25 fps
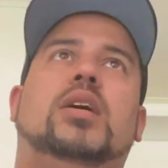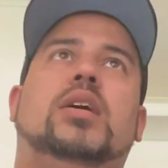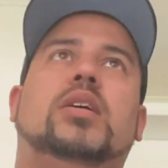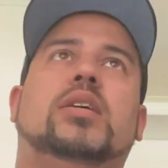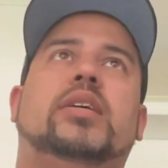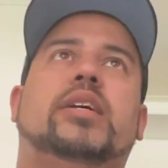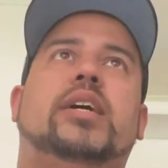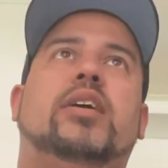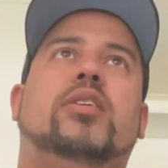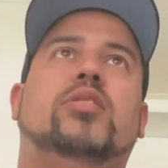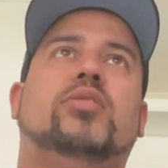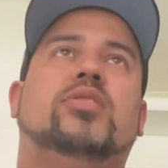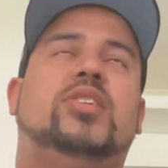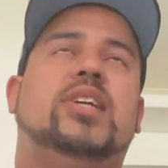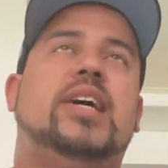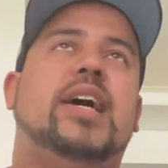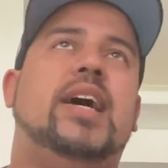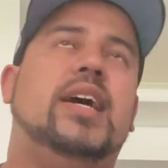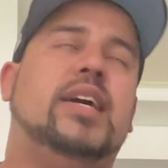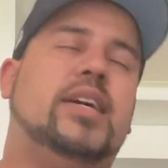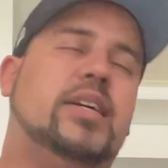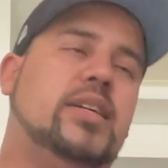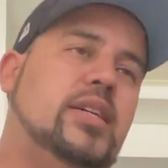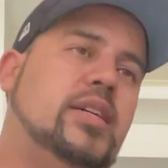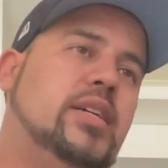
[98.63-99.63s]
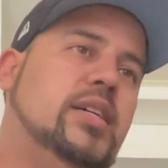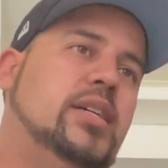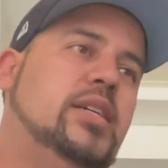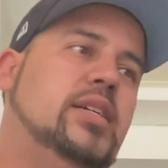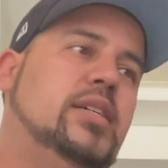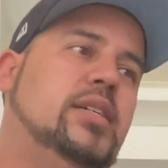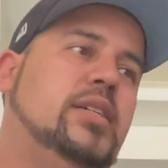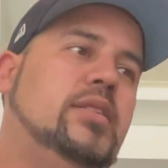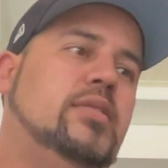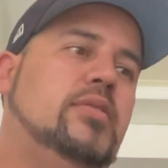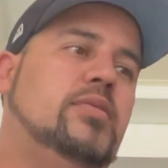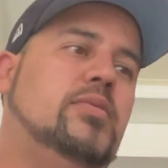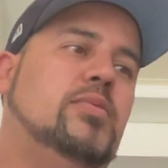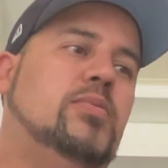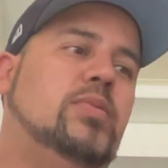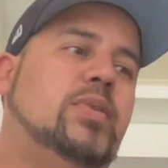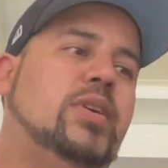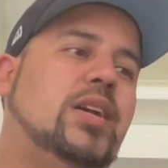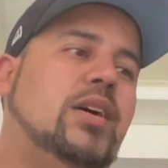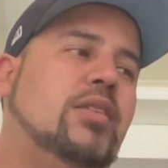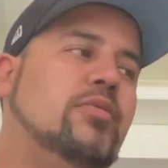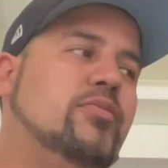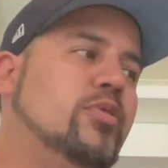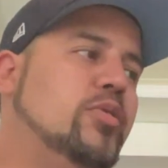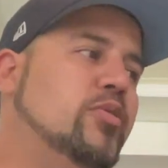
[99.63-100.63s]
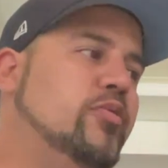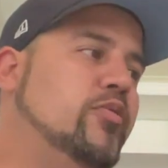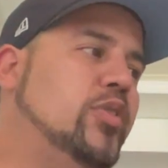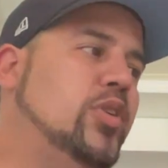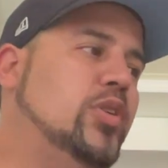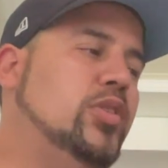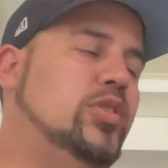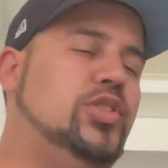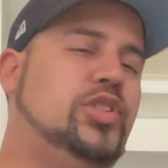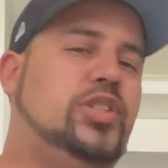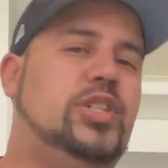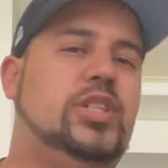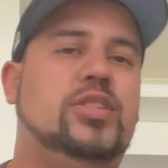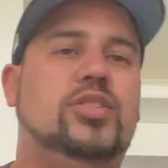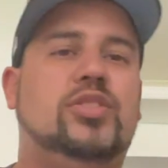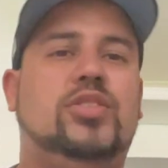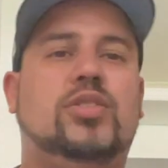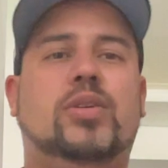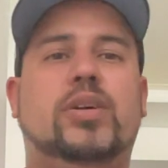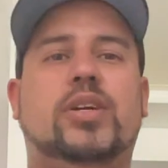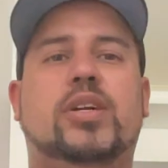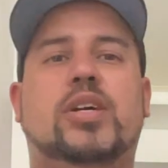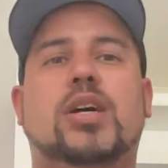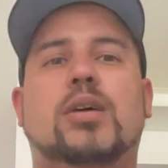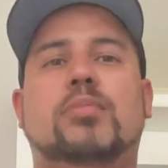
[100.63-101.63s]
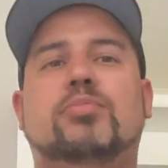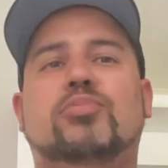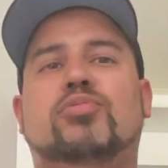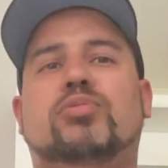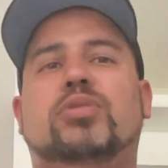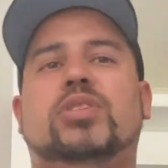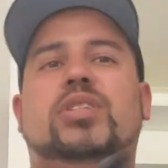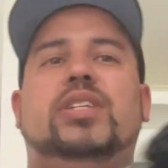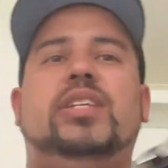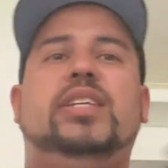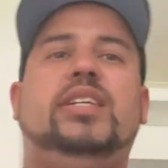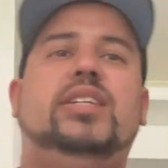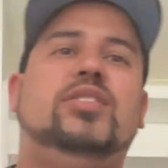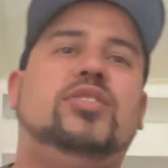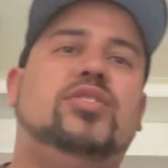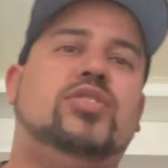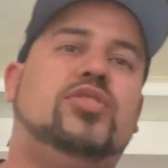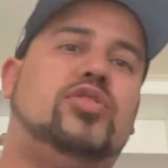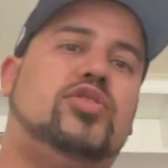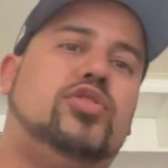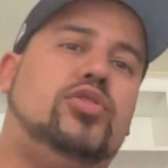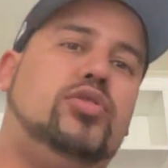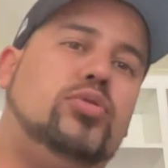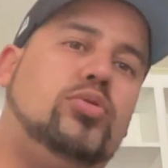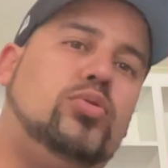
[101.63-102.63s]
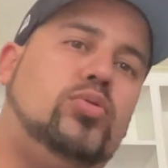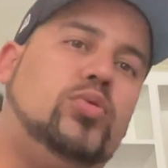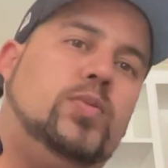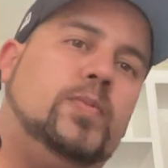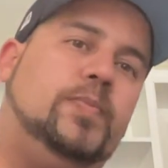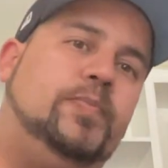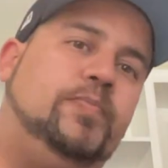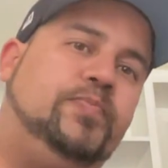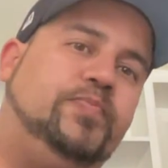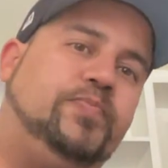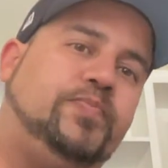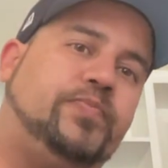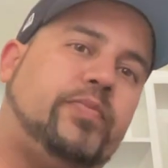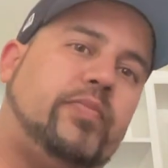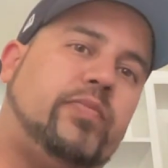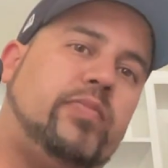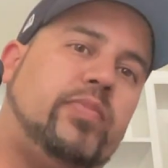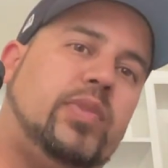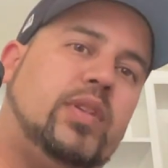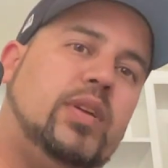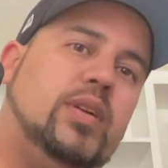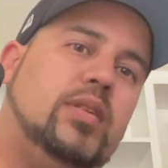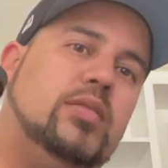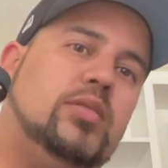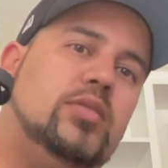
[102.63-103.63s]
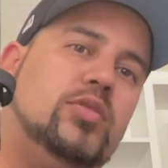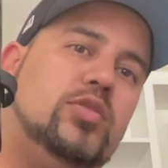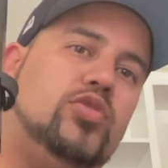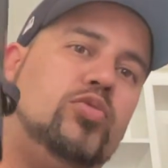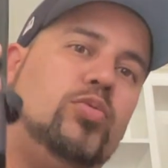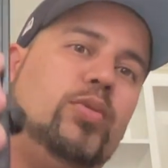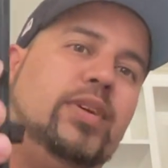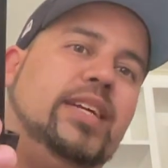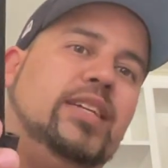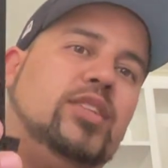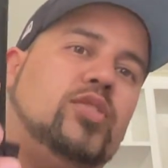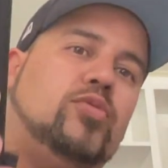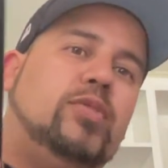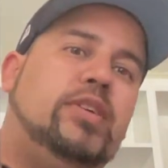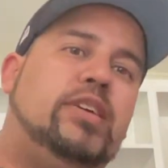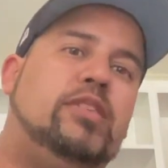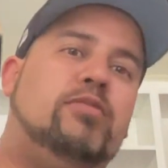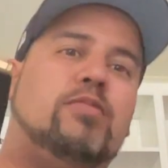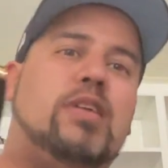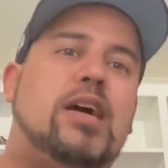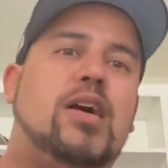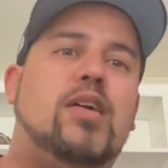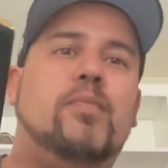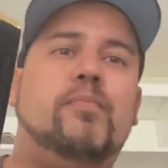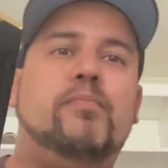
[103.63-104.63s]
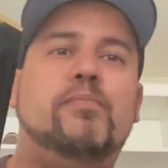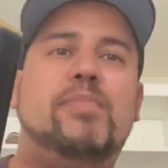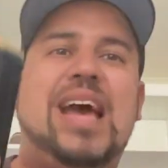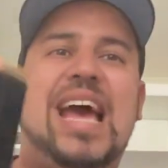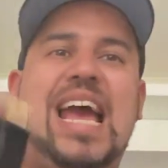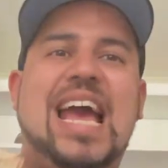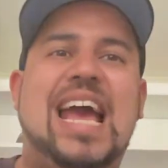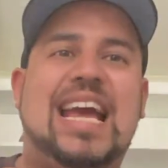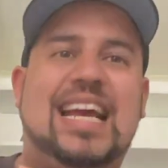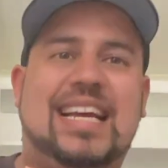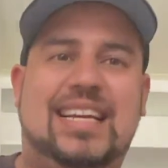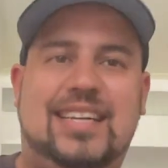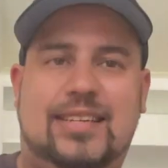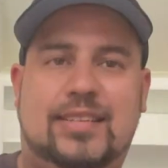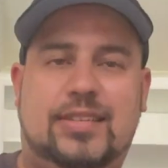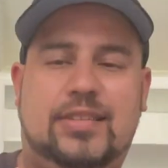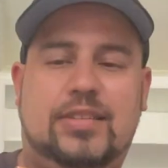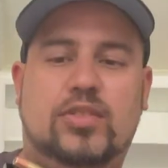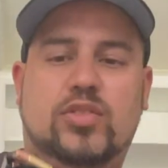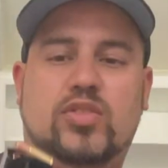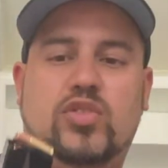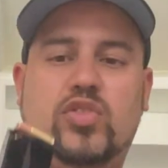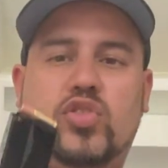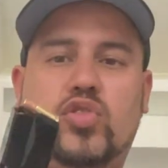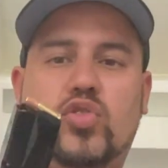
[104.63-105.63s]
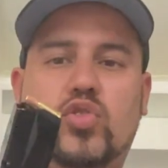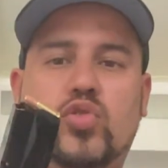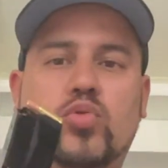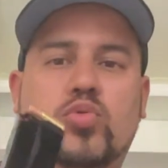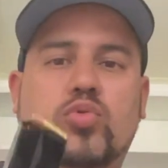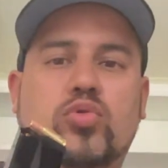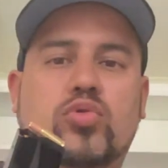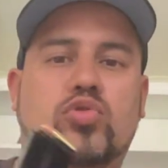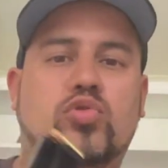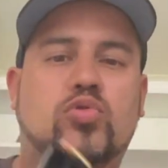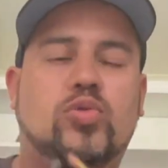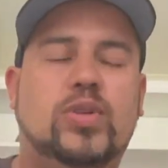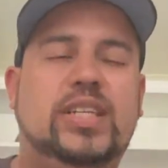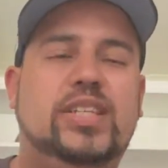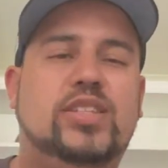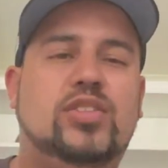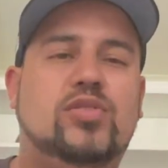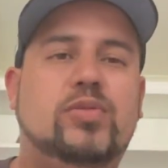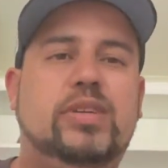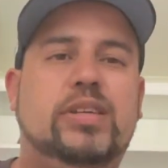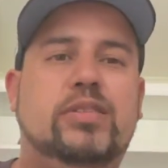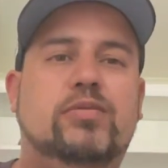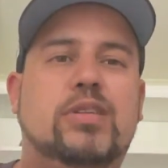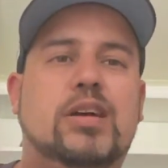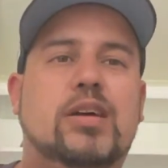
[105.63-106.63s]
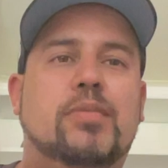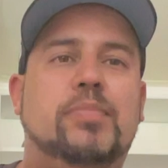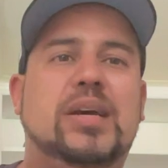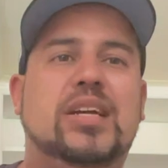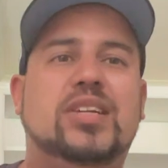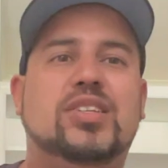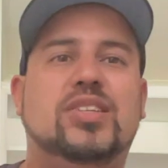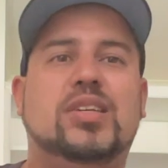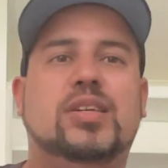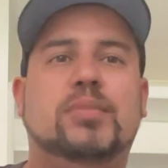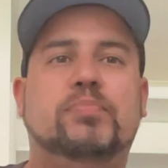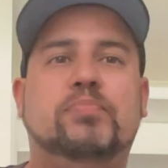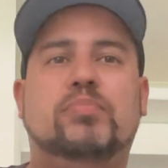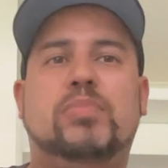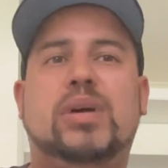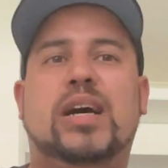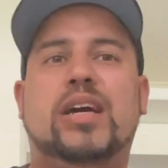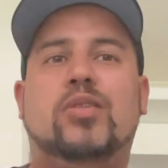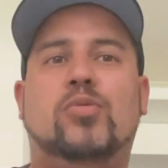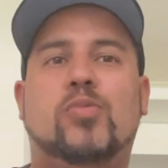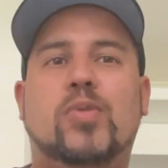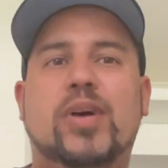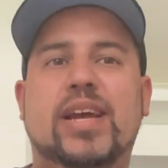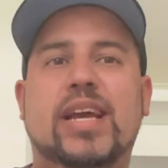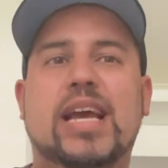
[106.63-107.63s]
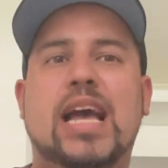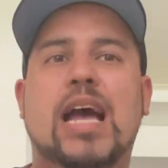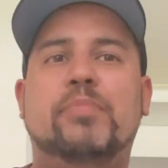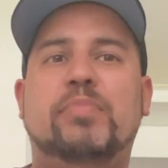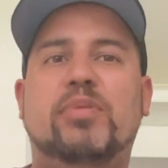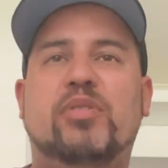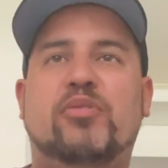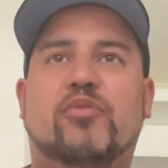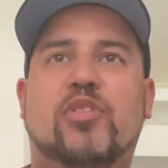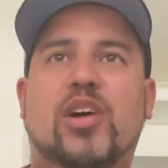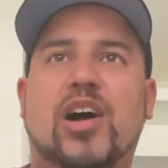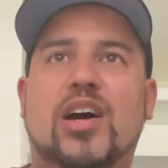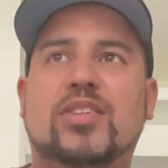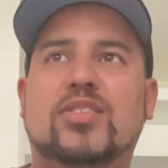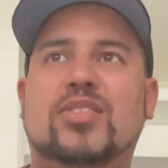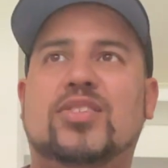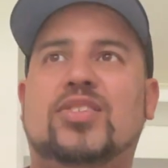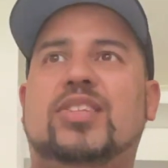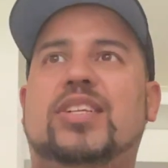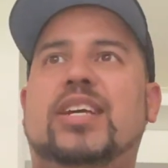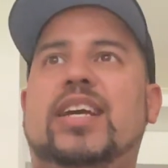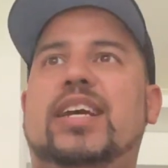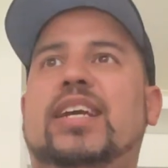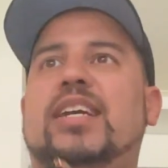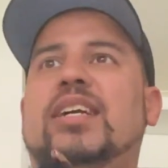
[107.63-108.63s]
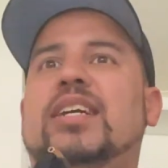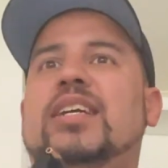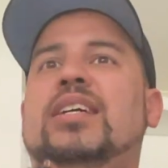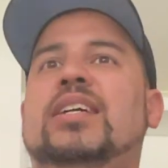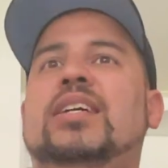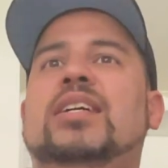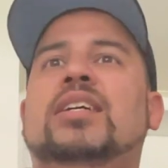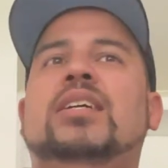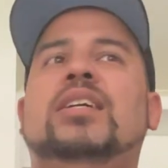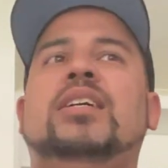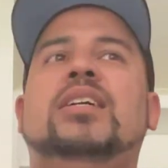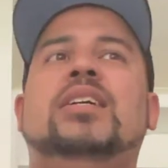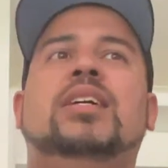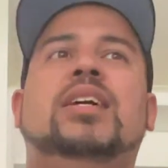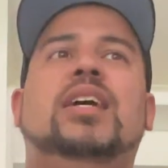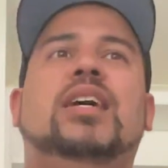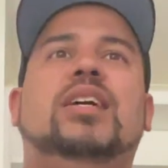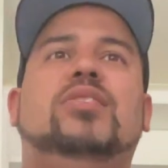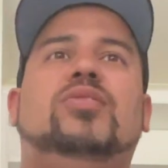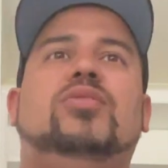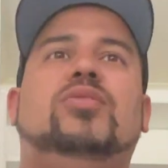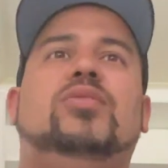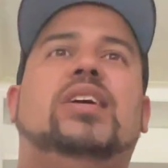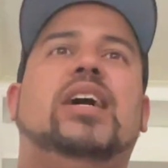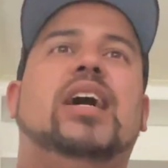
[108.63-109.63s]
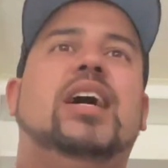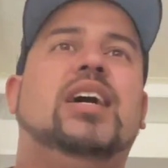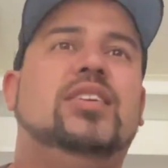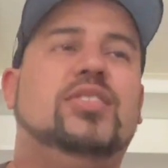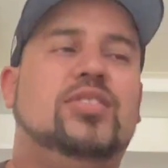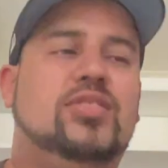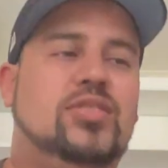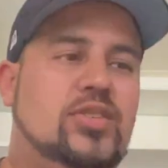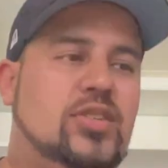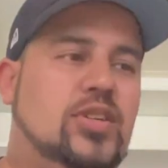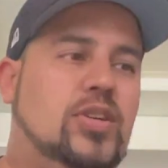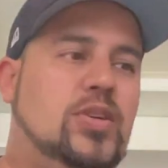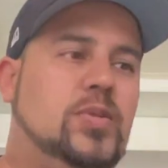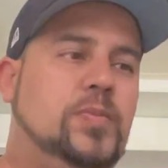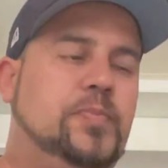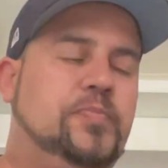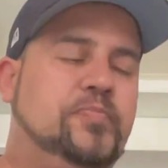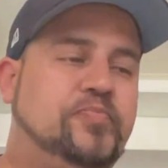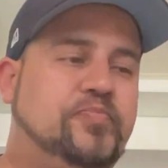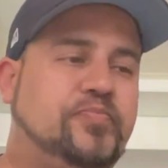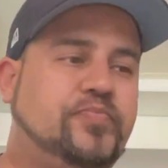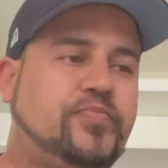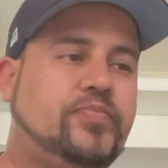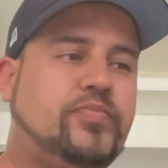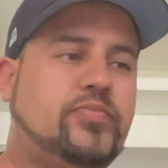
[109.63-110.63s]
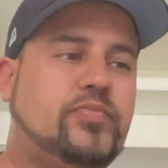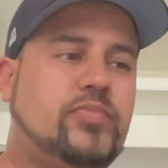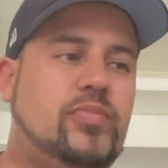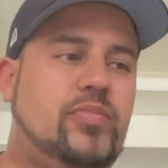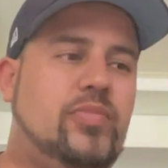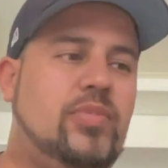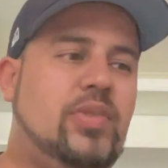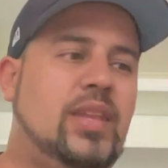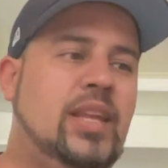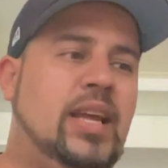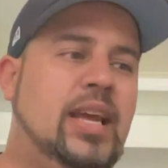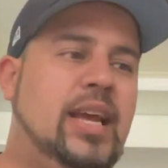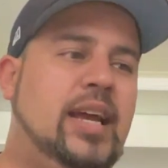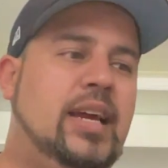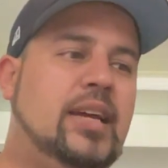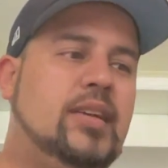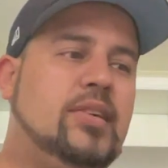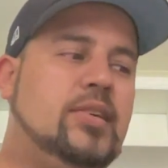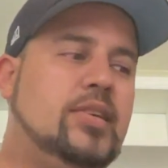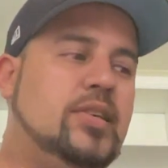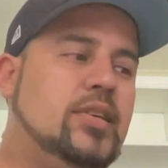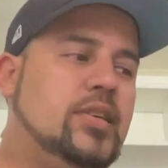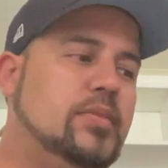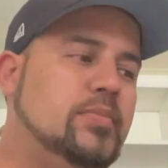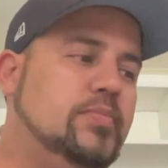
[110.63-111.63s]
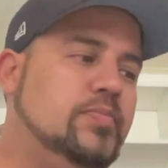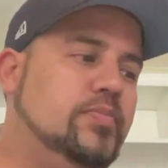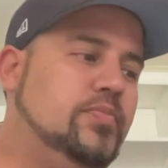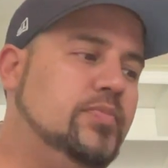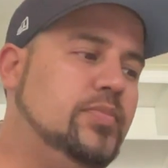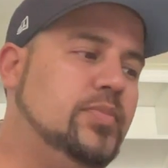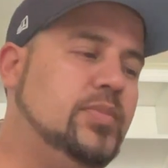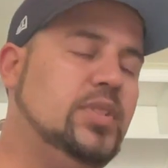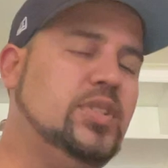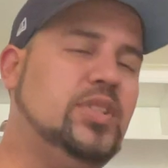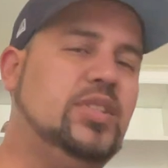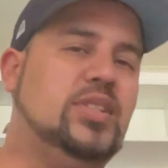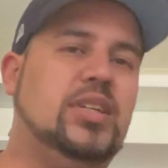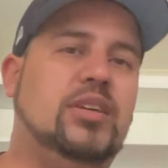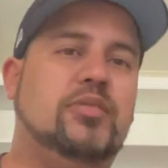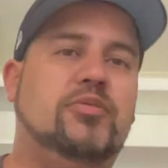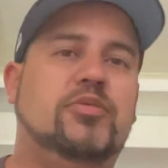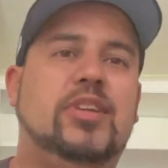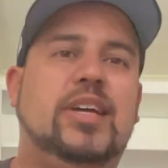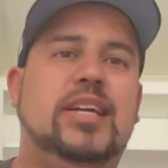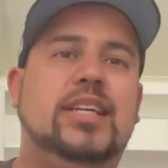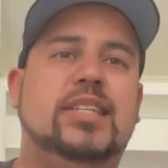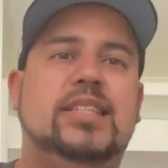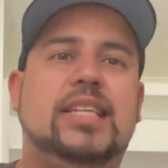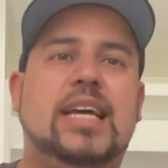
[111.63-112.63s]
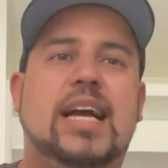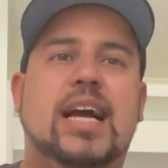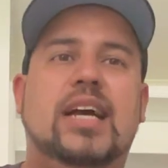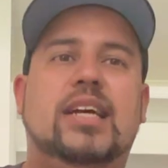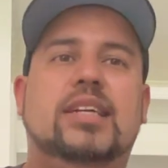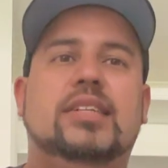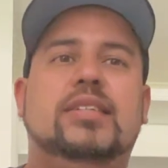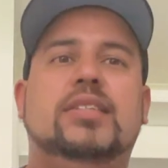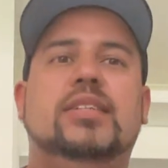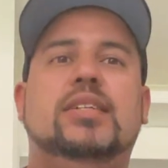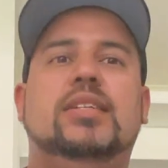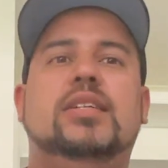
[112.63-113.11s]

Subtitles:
Kel-Tec whatever version. So it comes with these two 23 round mags, and by the way, happy Father's Day, as you guys know, and stuff like that.